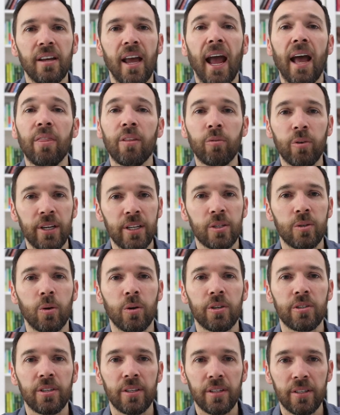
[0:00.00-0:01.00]
and the
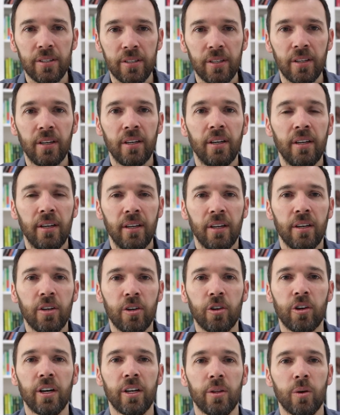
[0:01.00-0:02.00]
resources
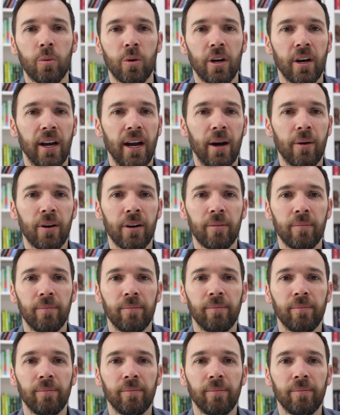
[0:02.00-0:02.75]
during the work hour.